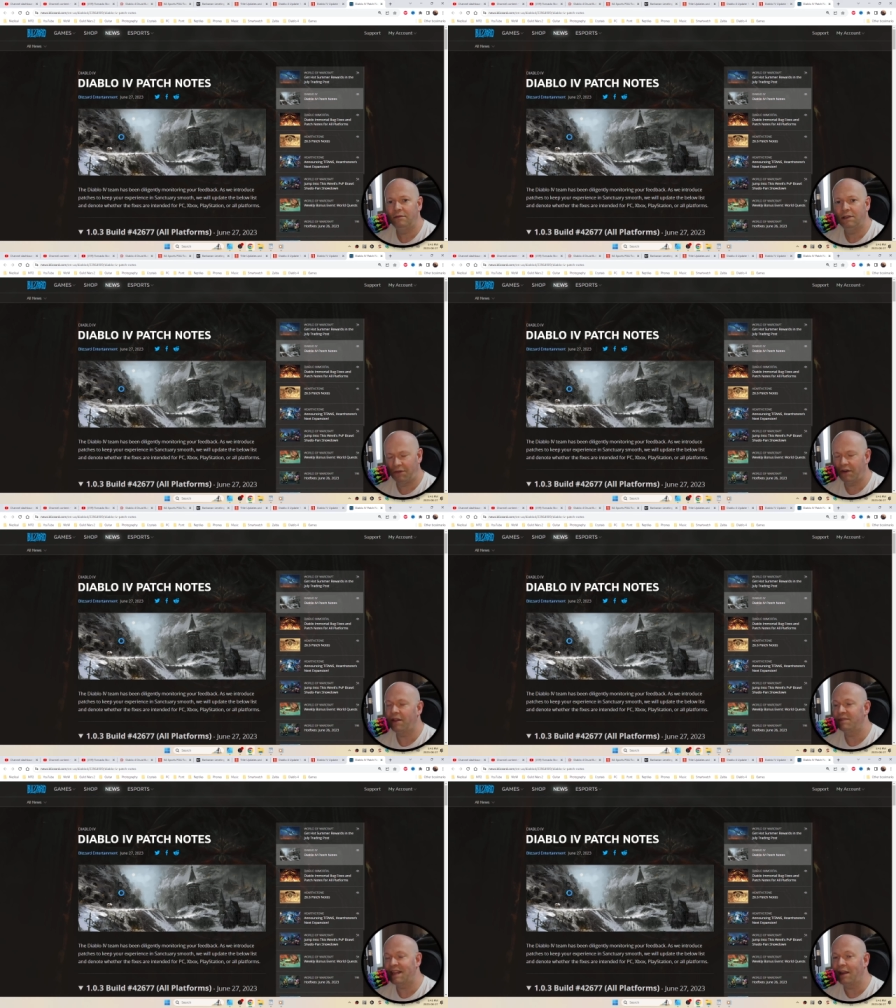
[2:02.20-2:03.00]
Give it a
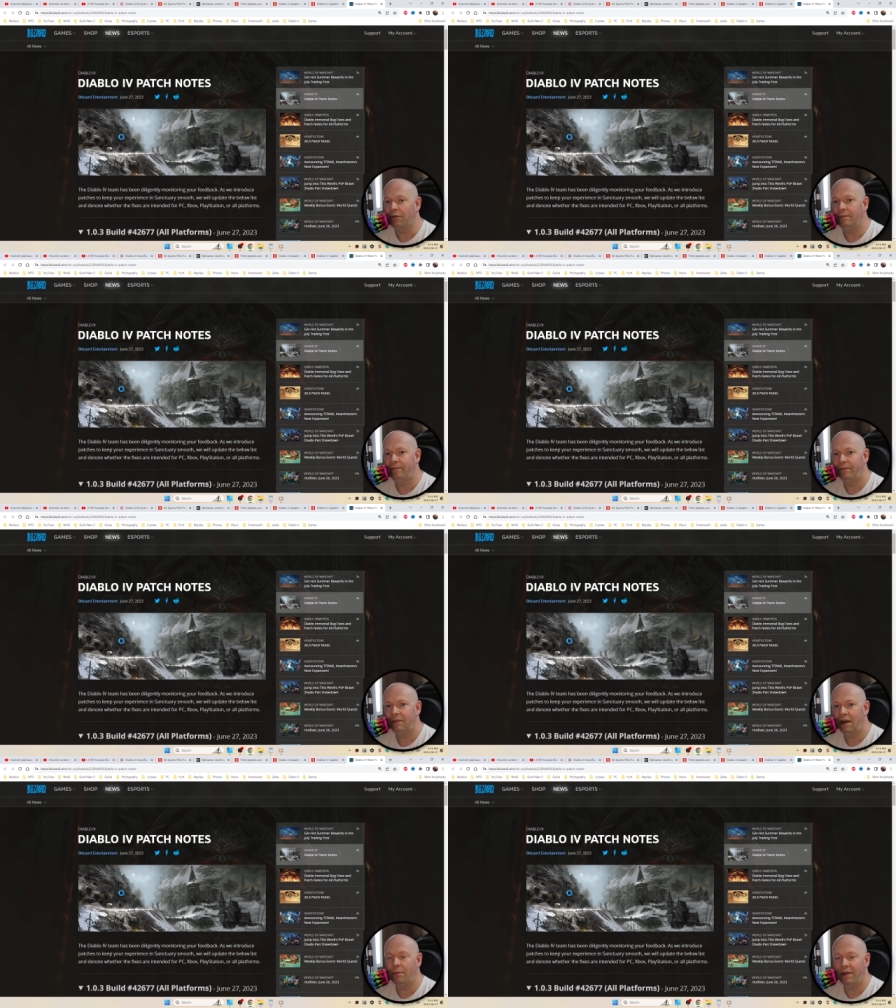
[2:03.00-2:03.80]
thumbs down,
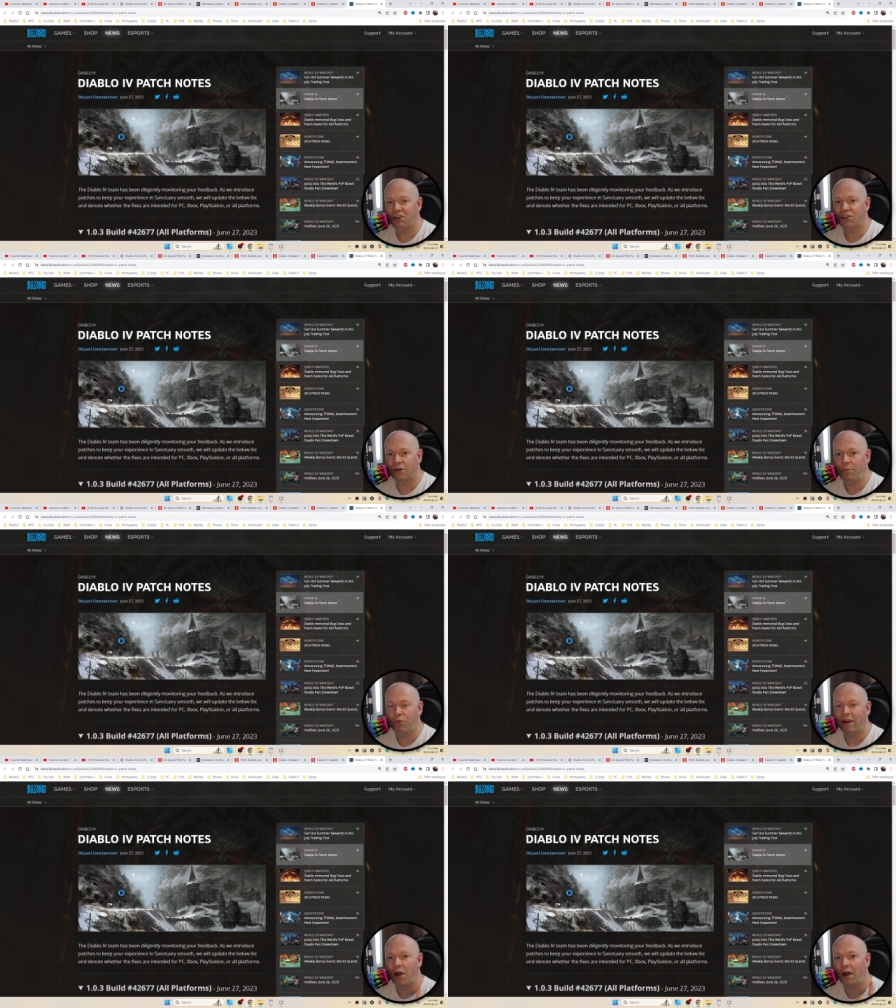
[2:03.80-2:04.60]
and I'll make sure I
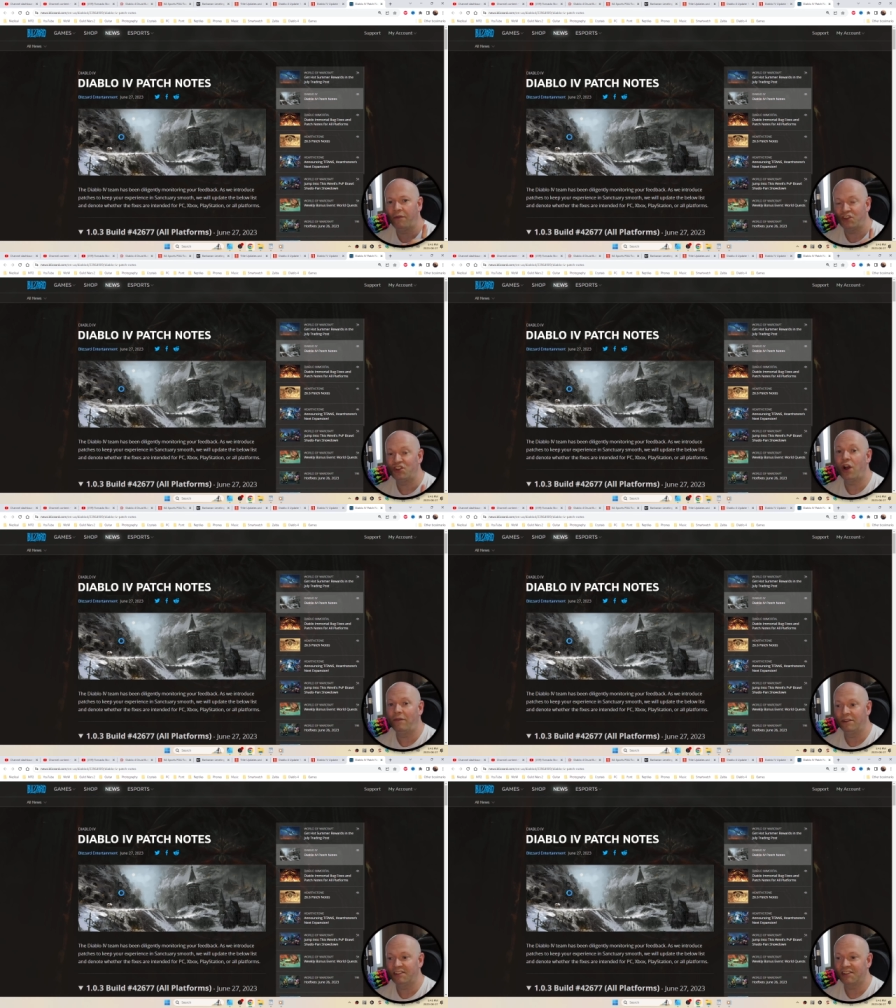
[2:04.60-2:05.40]
break off
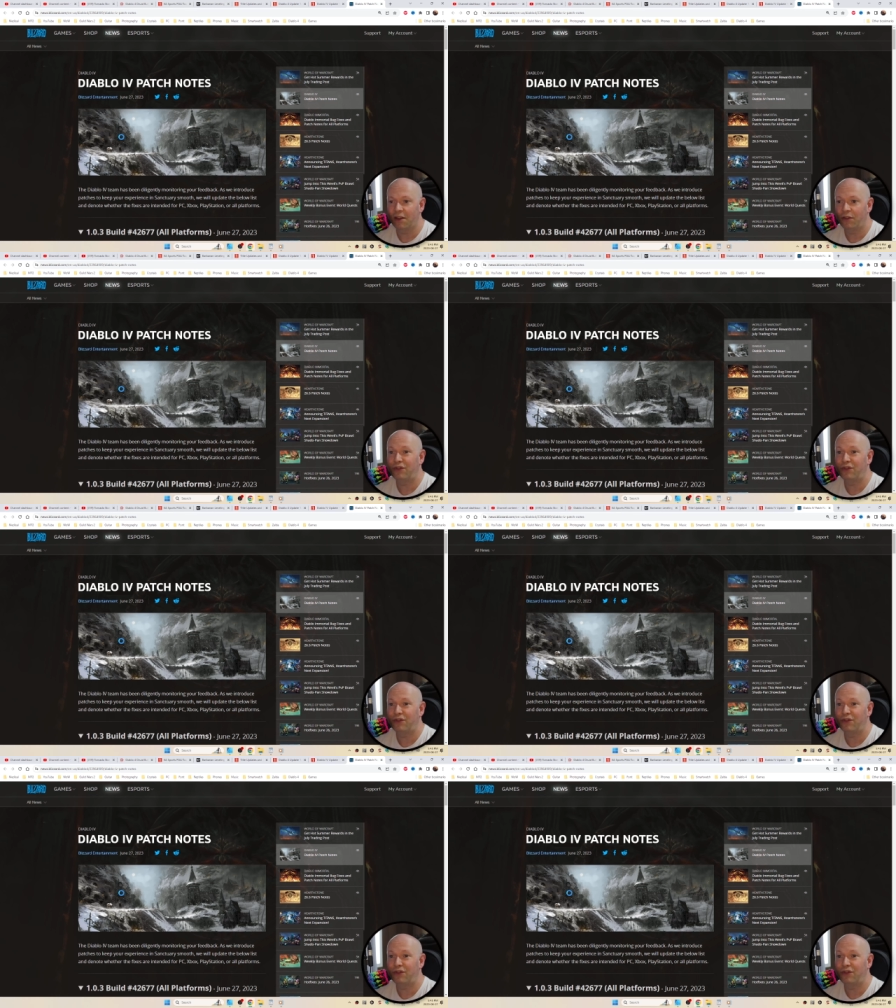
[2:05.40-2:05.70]
Ashava's